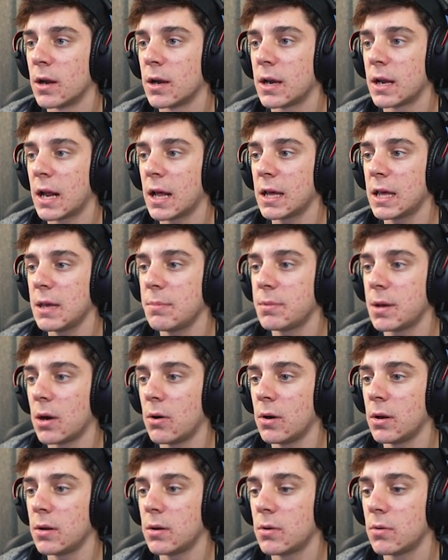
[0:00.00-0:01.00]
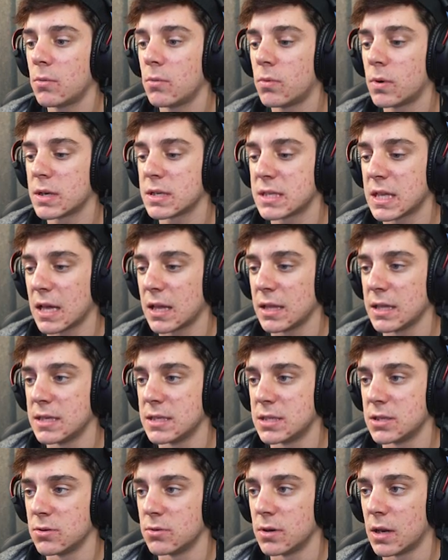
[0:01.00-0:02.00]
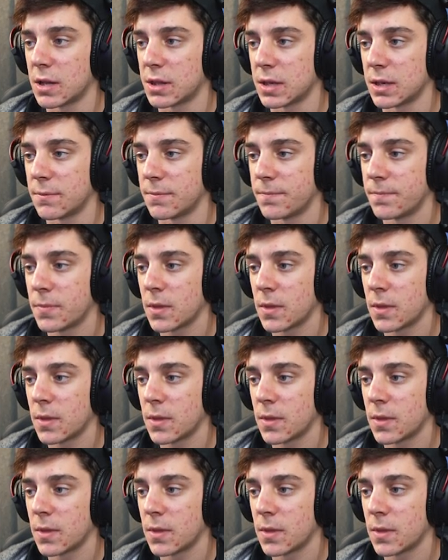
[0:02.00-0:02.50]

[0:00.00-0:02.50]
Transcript: Can I keep going? What does that lead to? Nothing.